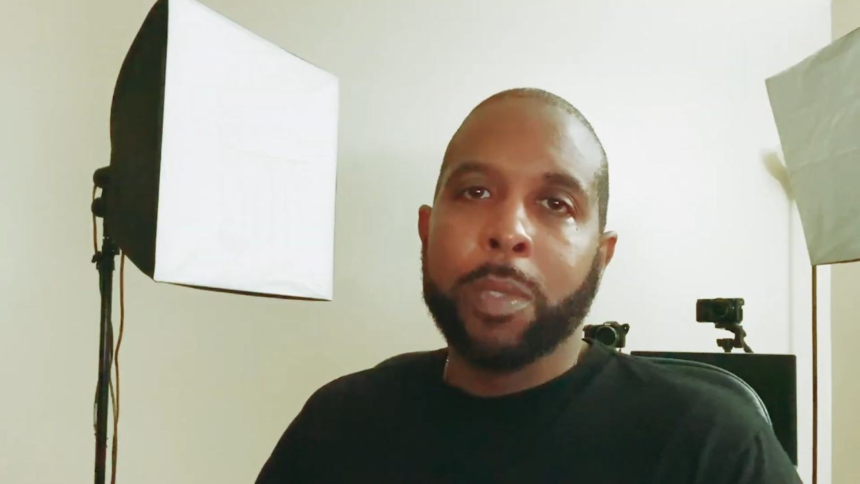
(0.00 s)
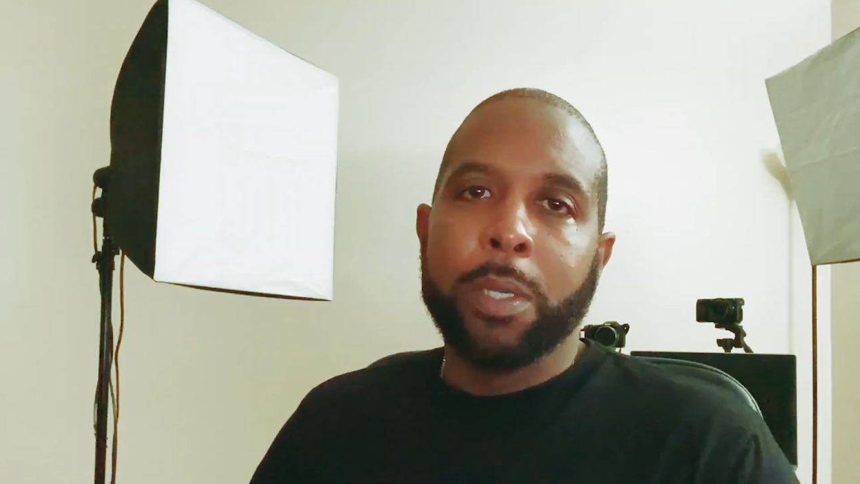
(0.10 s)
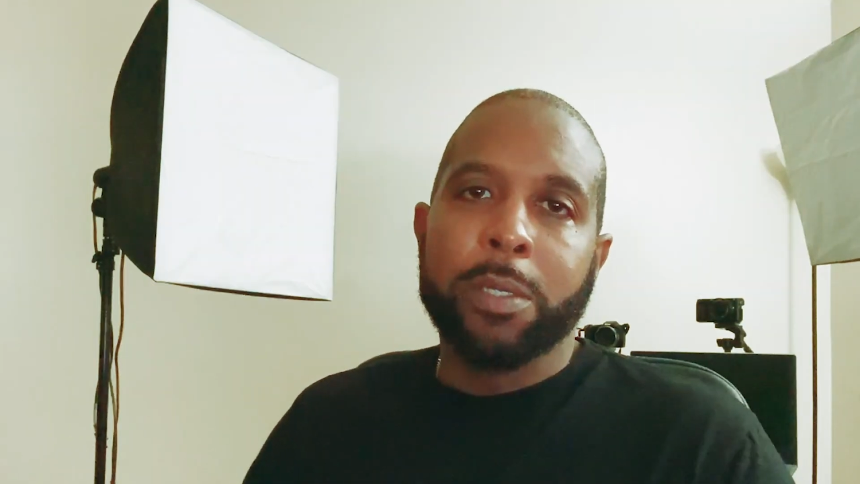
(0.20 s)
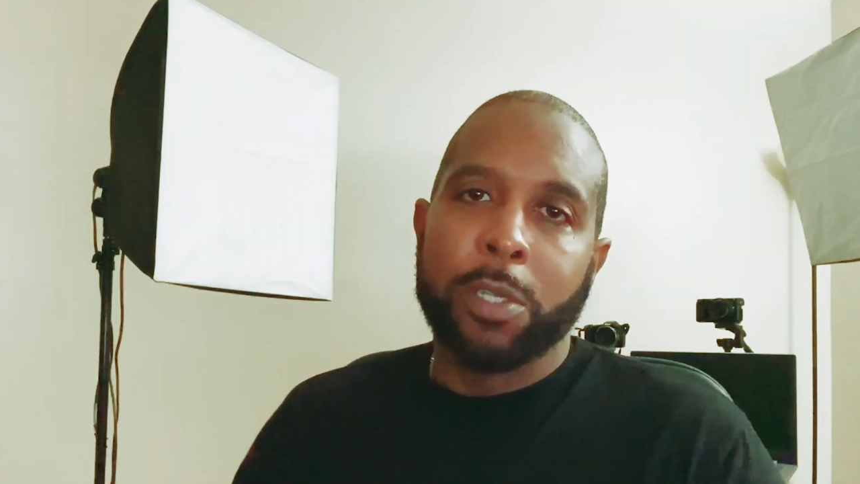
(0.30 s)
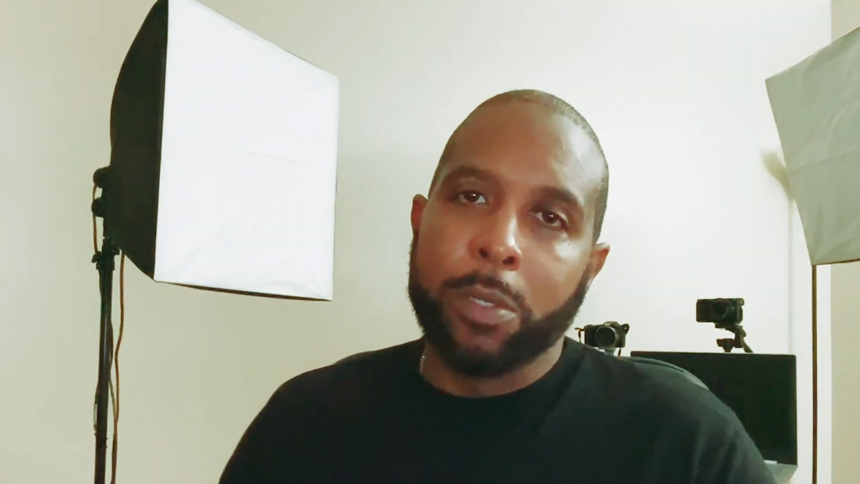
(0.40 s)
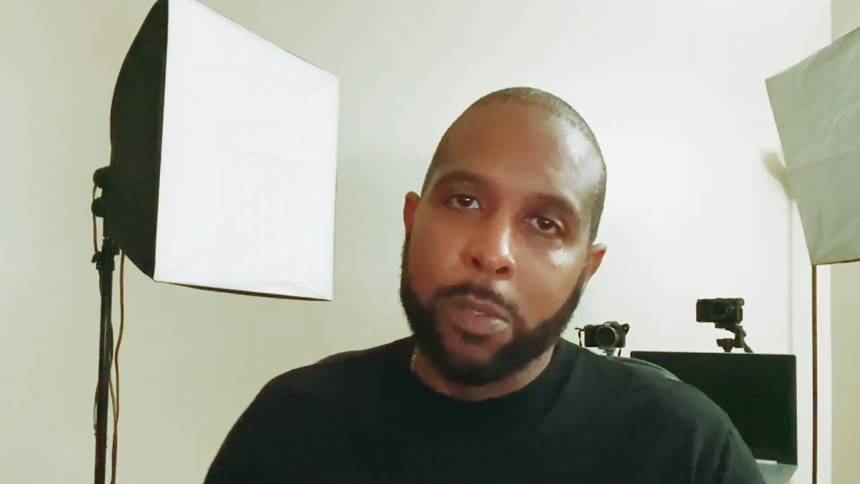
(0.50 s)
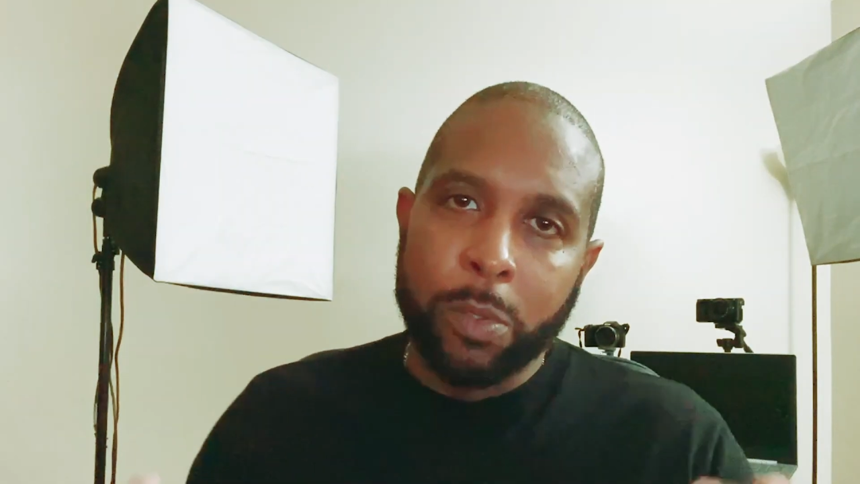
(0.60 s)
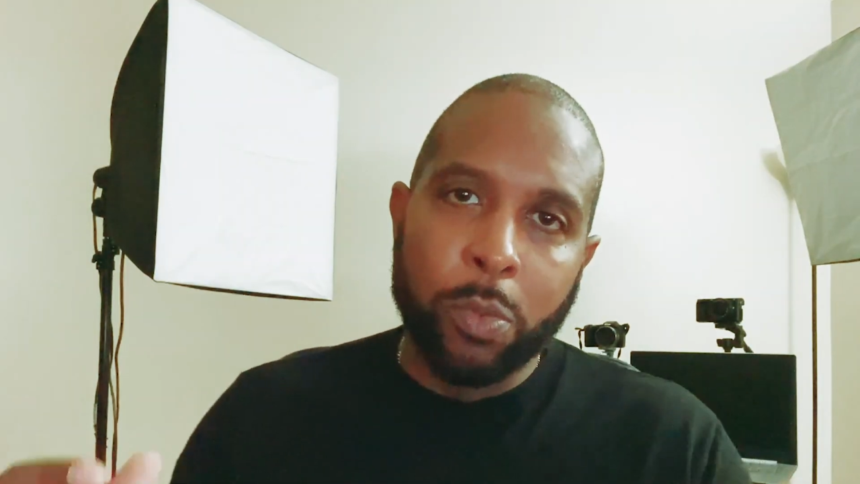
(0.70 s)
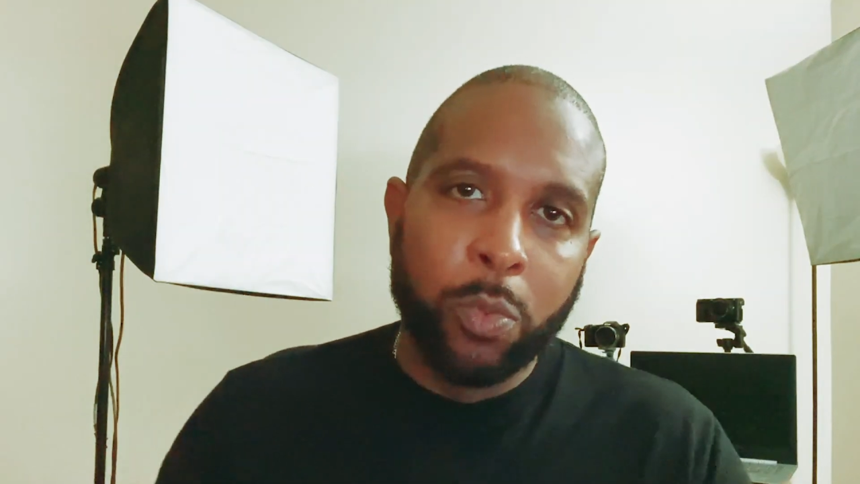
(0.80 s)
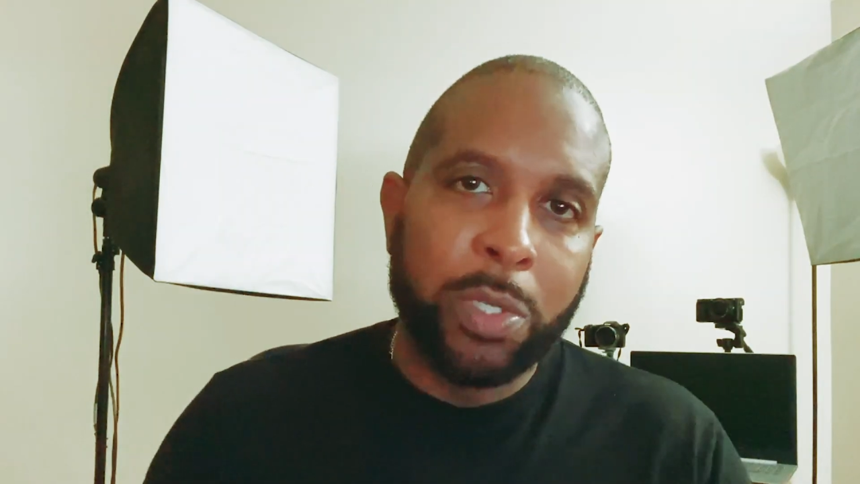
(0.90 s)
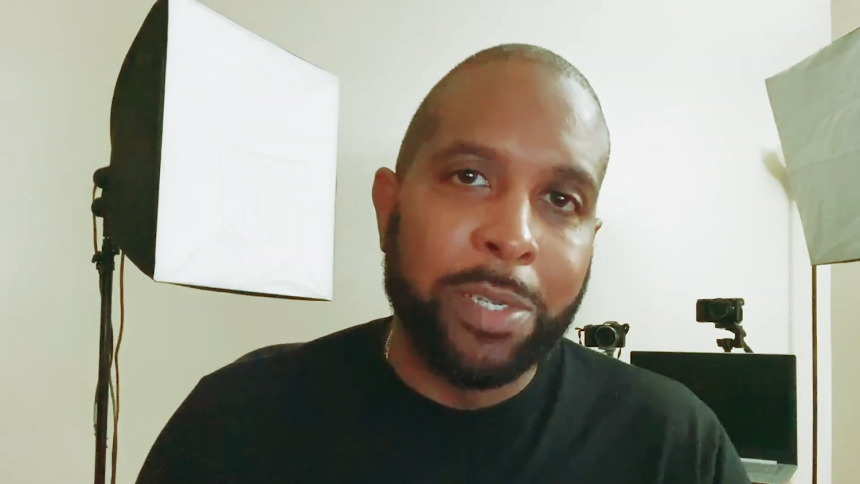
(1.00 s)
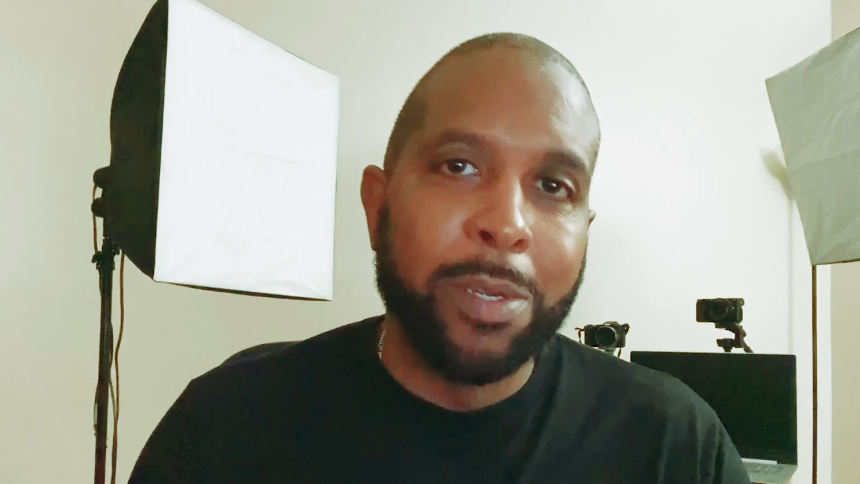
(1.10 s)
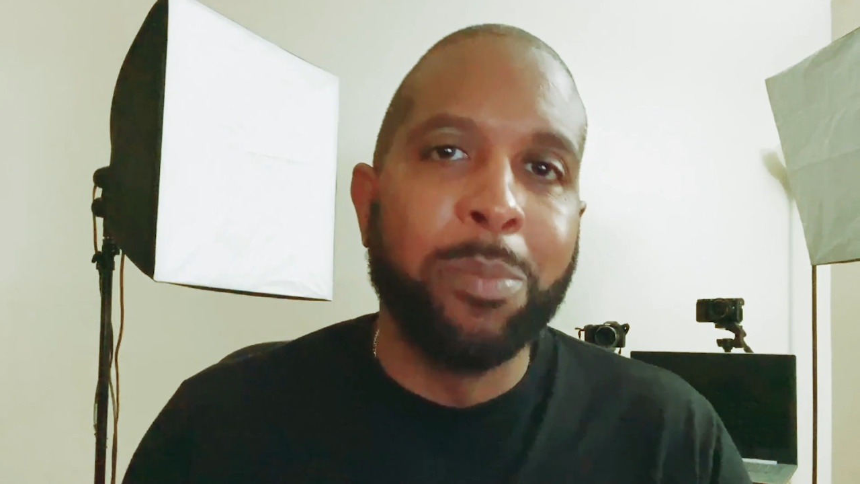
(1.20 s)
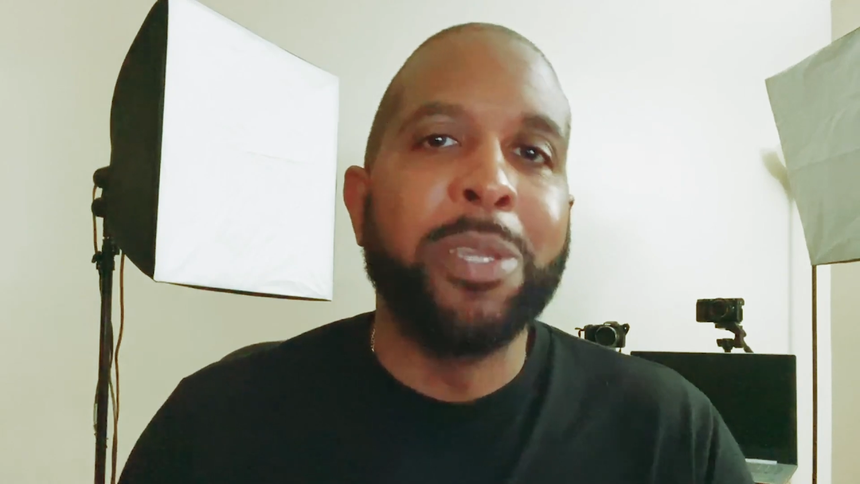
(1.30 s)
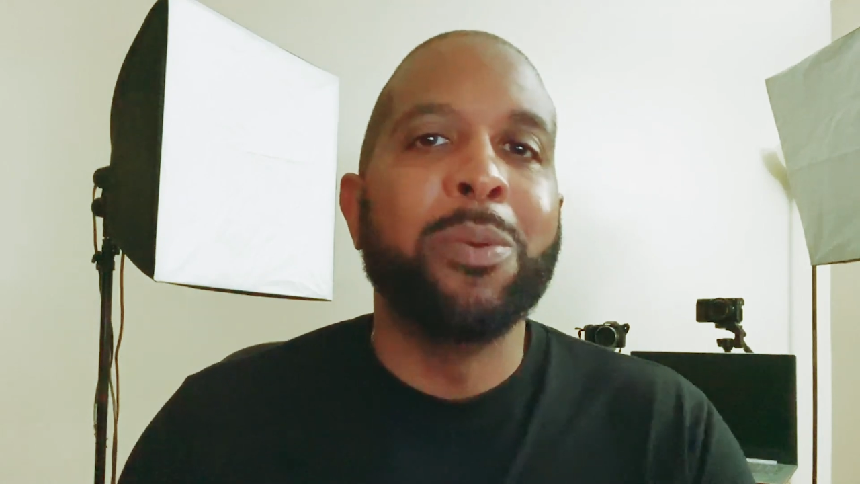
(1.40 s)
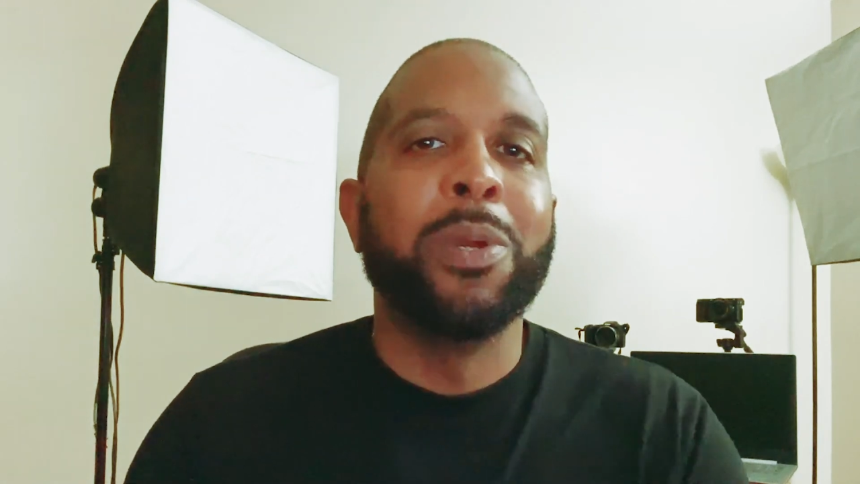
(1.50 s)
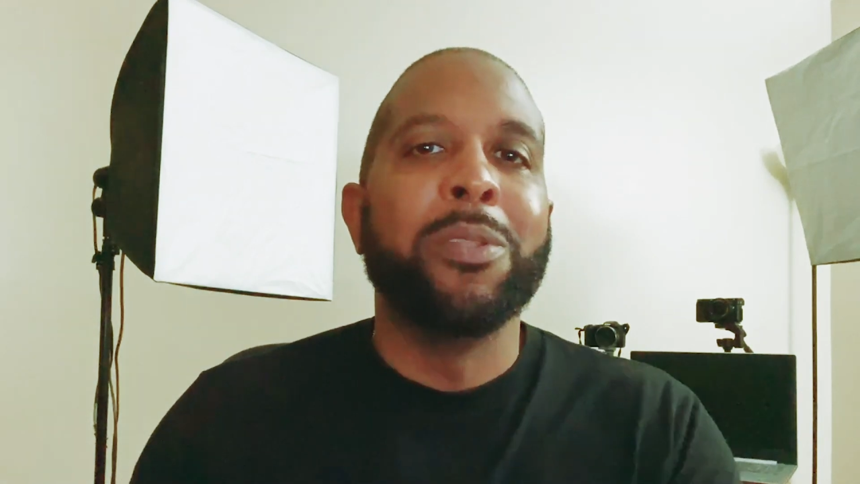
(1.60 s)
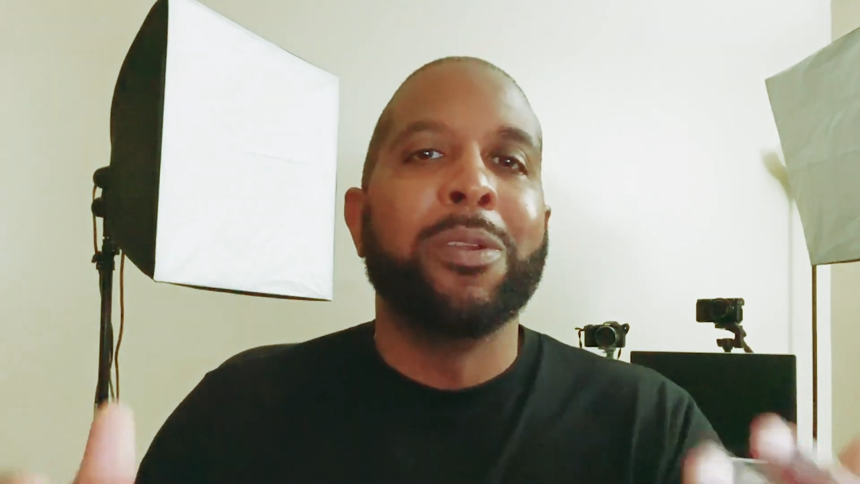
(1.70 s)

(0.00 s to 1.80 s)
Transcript: So you tell me whether